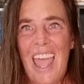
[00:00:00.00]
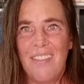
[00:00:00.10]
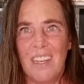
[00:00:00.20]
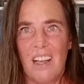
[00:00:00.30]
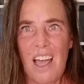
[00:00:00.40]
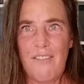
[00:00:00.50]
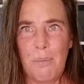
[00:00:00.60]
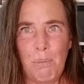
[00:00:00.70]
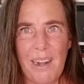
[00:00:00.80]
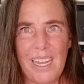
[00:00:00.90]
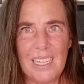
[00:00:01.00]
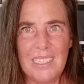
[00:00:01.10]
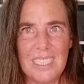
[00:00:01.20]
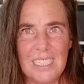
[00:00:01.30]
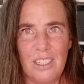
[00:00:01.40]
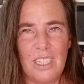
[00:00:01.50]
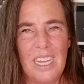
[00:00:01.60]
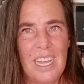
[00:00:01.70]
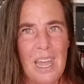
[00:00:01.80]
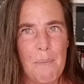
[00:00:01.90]
And then I'll have a break until
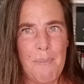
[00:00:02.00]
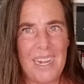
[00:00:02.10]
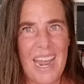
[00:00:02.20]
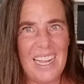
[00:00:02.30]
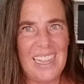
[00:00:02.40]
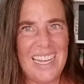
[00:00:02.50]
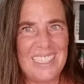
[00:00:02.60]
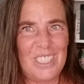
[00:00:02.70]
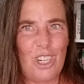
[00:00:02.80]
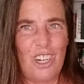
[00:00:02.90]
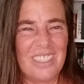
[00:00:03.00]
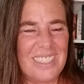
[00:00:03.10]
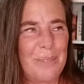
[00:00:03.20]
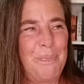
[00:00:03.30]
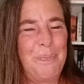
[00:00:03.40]
my night class starts.